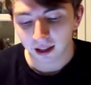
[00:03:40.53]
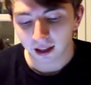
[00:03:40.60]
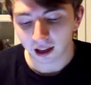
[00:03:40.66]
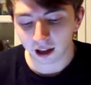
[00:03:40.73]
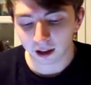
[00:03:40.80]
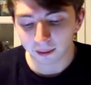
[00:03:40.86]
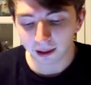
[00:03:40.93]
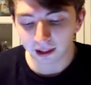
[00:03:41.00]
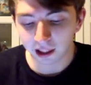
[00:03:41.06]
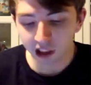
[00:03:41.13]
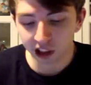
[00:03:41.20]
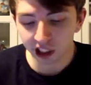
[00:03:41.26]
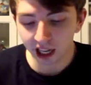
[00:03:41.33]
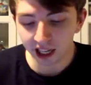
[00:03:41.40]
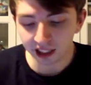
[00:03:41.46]
Um, and the
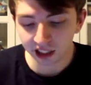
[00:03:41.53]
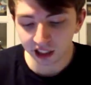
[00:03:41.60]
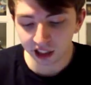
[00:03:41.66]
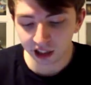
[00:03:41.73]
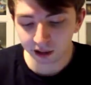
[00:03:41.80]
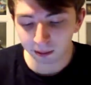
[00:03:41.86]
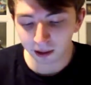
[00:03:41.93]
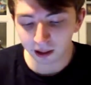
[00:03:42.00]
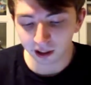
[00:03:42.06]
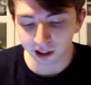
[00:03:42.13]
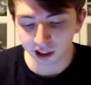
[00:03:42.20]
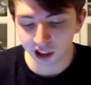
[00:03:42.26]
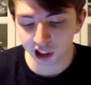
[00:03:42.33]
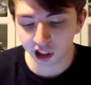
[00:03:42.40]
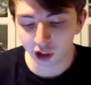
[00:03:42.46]
chat went
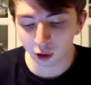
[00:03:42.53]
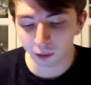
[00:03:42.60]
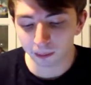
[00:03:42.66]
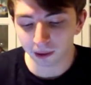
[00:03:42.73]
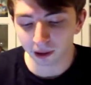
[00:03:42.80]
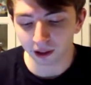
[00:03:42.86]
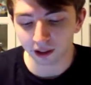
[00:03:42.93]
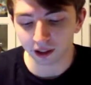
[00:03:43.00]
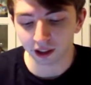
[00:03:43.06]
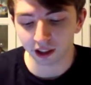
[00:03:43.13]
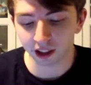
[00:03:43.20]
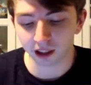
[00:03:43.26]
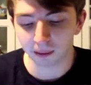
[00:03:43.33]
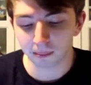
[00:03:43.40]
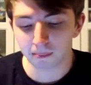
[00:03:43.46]
like super
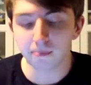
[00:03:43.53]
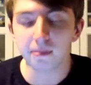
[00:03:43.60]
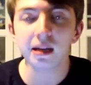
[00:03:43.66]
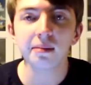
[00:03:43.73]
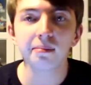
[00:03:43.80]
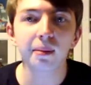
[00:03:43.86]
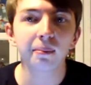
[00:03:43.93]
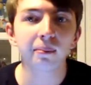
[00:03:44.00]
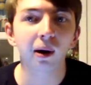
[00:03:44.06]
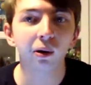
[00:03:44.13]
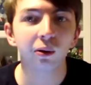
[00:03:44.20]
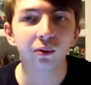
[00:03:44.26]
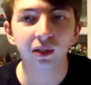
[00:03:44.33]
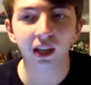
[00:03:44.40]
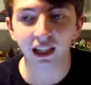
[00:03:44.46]
like meme
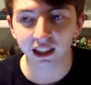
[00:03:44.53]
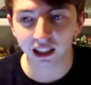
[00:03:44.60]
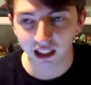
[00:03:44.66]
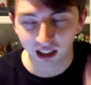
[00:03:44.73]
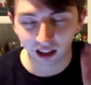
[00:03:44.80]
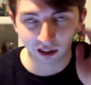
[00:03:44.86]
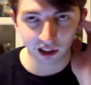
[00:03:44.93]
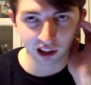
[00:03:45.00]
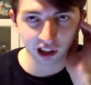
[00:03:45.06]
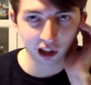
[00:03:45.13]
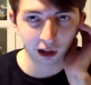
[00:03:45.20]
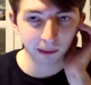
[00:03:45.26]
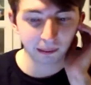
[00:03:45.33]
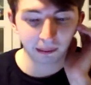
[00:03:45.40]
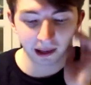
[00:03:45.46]
mode and did loads of
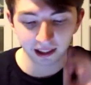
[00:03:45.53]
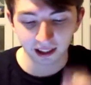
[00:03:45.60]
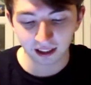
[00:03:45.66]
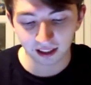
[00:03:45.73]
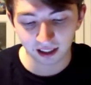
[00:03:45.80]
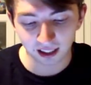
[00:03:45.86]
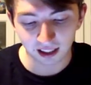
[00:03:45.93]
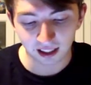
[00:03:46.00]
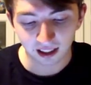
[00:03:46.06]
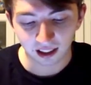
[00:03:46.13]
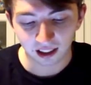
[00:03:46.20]
copypastas.